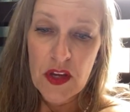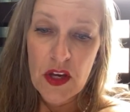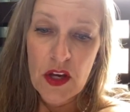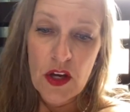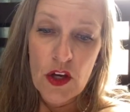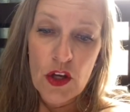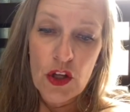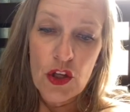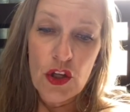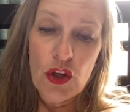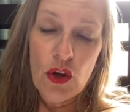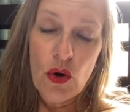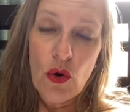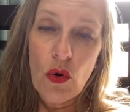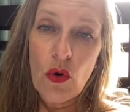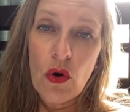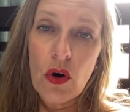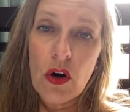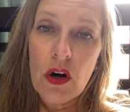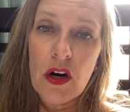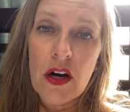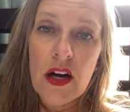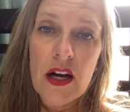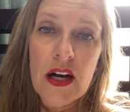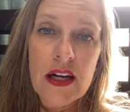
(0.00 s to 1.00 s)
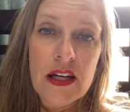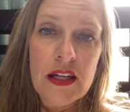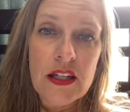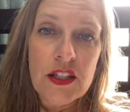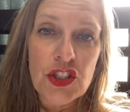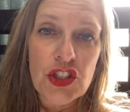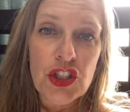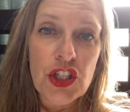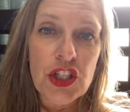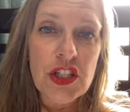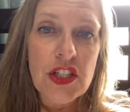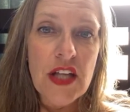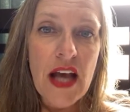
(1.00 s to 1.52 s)
You're
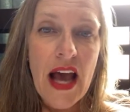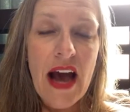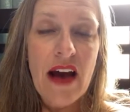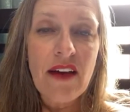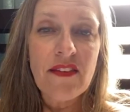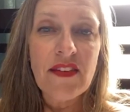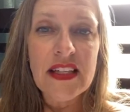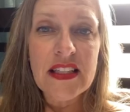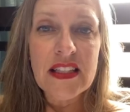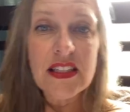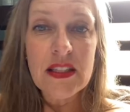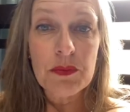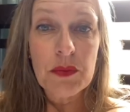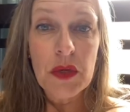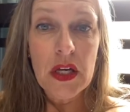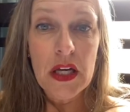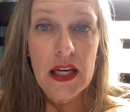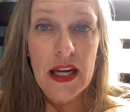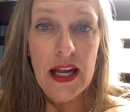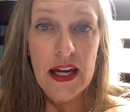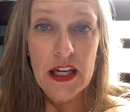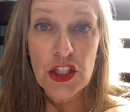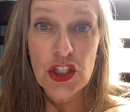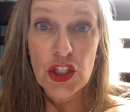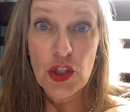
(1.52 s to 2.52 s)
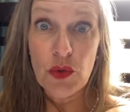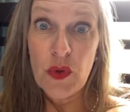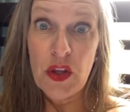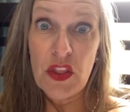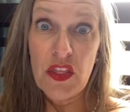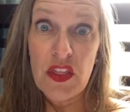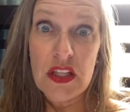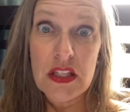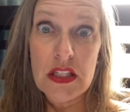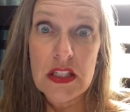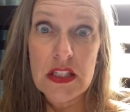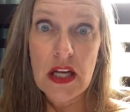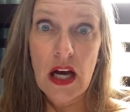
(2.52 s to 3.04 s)
just having some connection with
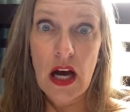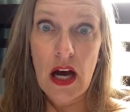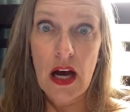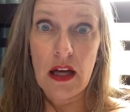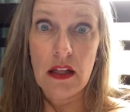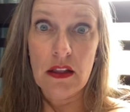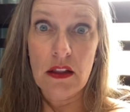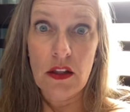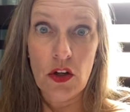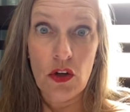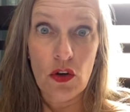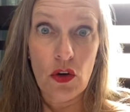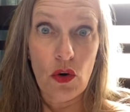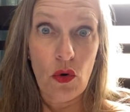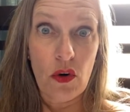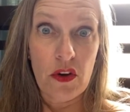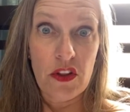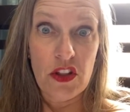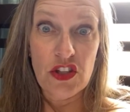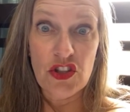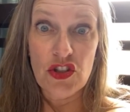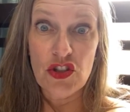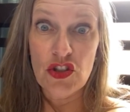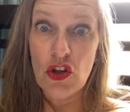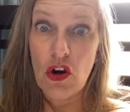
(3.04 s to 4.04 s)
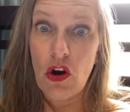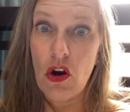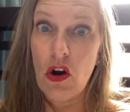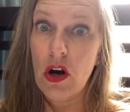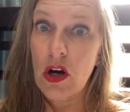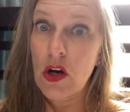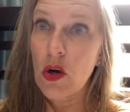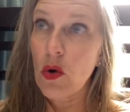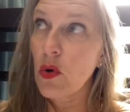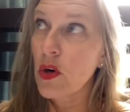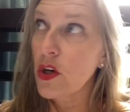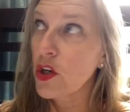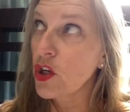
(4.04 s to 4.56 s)
this toddler or this dog
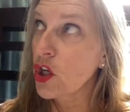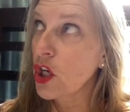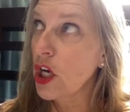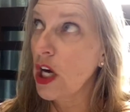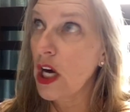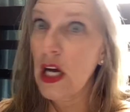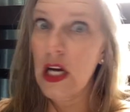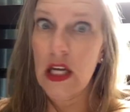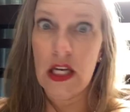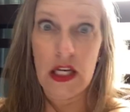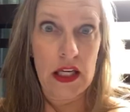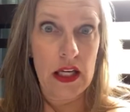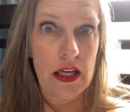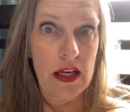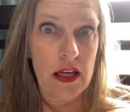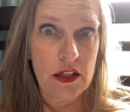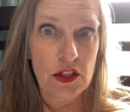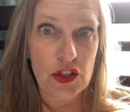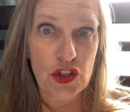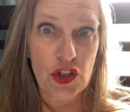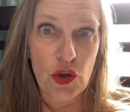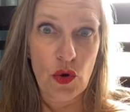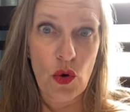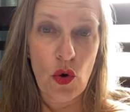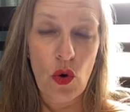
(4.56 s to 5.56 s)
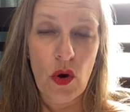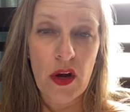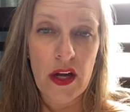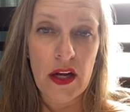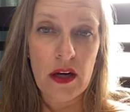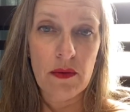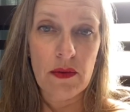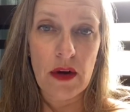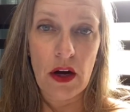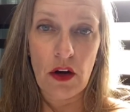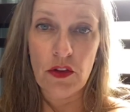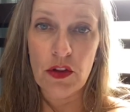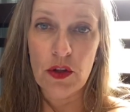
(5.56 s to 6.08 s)
or your honey as you're going
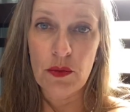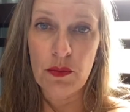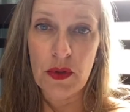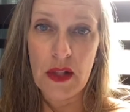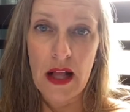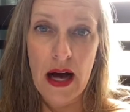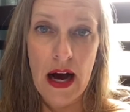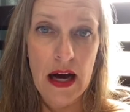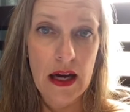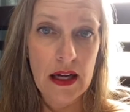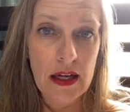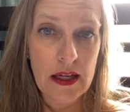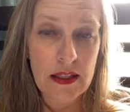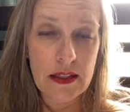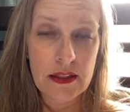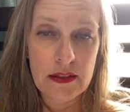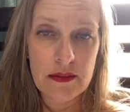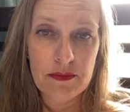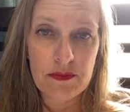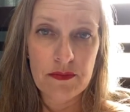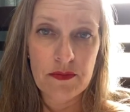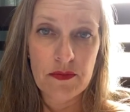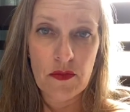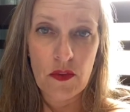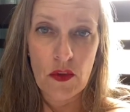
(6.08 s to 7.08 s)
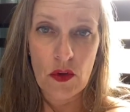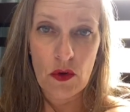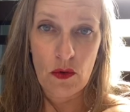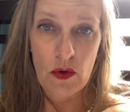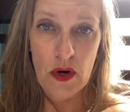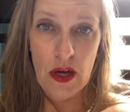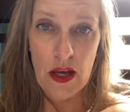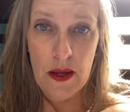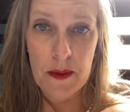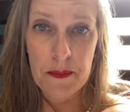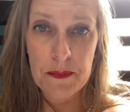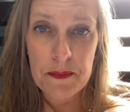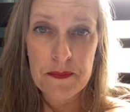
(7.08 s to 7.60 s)
around the block,
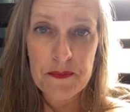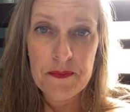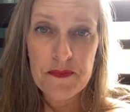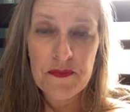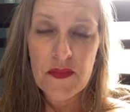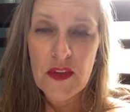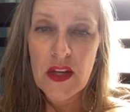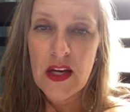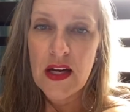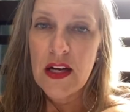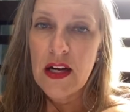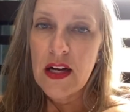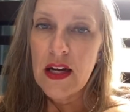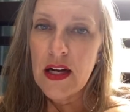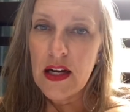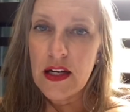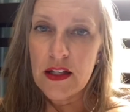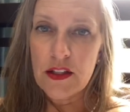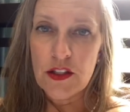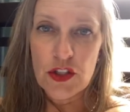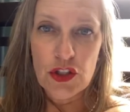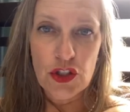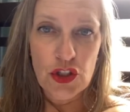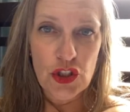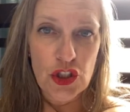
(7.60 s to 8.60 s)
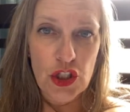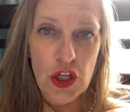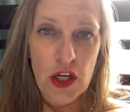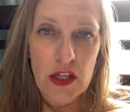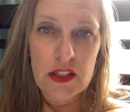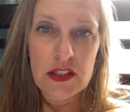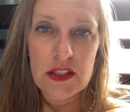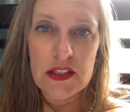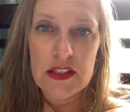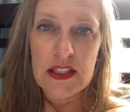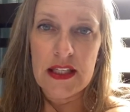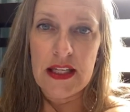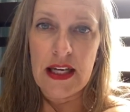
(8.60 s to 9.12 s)
right? It's just
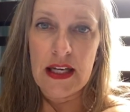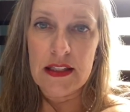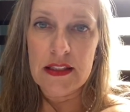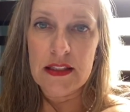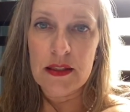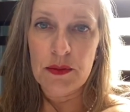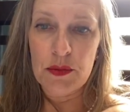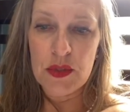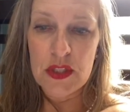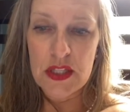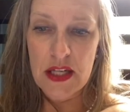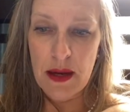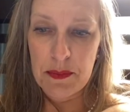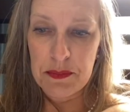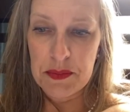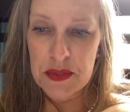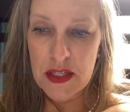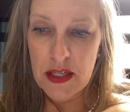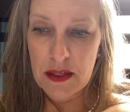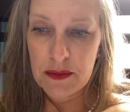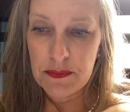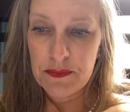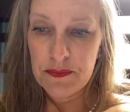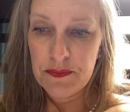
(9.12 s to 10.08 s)
to get some steps in.